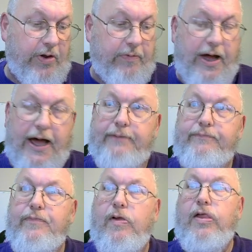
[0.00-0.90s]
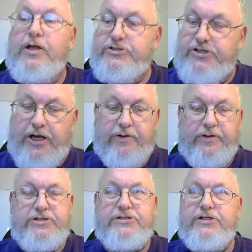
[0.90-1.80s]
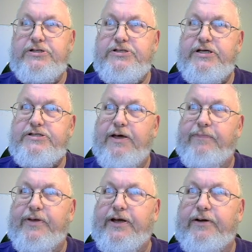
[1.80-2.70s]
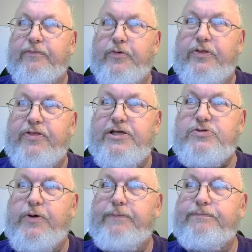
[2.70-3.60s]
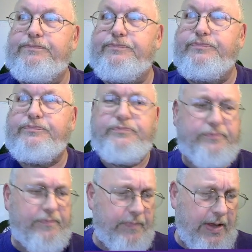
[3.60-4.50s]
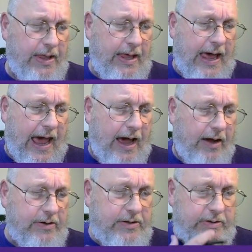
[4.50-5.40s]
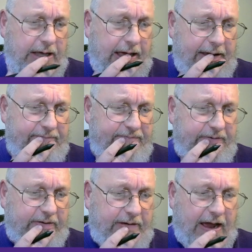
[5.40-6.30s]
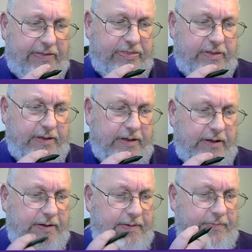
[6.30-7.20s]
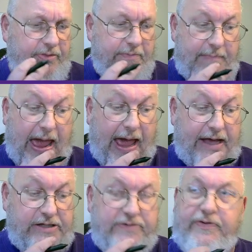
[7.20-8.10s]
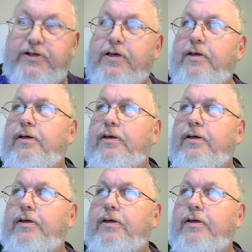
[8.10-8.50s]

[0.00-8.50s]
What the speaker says: All right. So let's see something here with this one. How could I figure out the mass of a